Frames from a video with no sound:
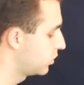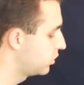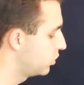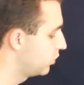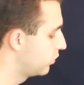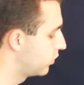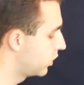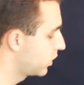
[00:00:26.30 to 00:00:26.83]

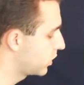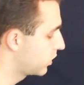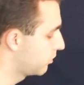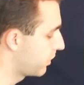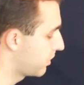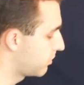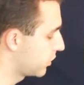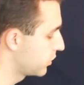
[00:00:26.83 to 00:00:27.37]
two
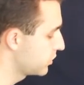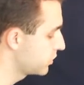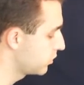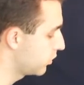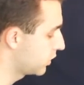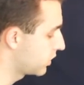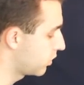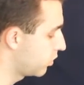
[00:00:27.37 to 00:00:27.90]
vertical
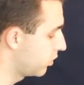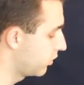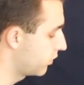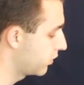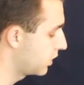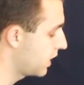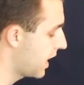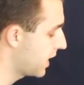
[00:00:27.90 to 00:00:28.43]
members with a hole
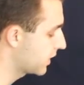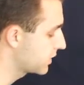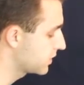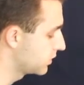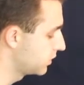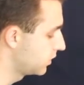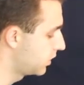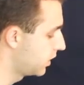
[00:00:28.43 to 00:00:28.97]
for an
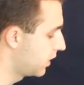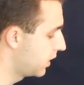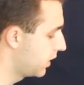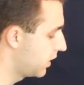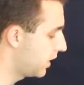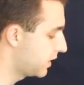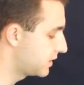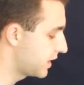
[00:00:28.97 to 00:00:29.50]
axle,
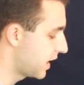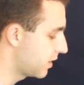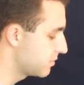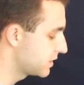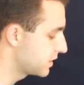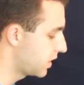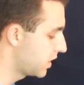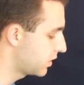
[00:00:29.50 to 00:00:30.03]
a
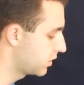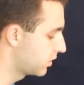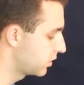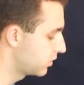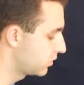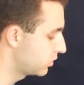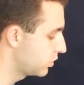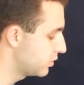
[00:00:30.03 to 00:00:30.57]
tab slot,
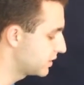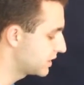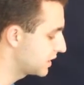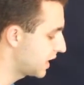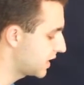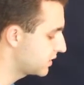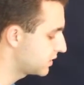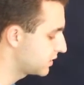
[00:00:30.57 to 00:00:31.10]
two
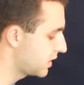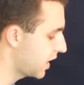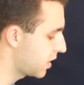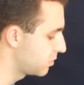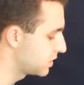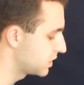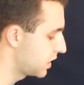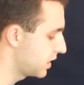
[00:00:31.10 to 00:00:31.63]
slanted
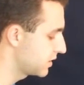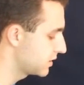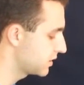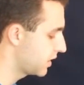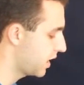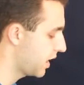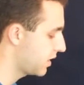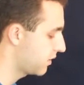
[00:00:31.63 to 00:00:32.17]
tab
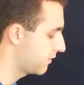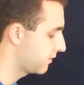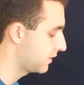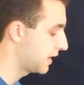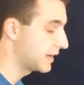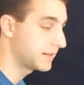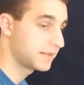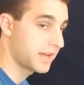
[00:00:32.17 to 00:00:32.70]
slots, and a
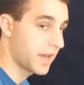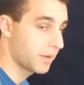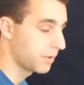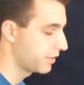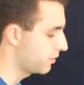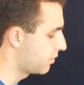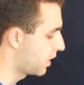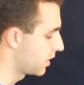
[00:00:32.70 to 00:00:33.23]
flat tab
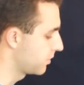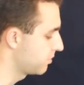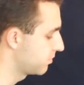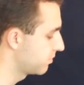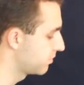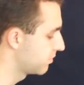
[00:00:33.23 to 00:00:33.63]
on the bottom.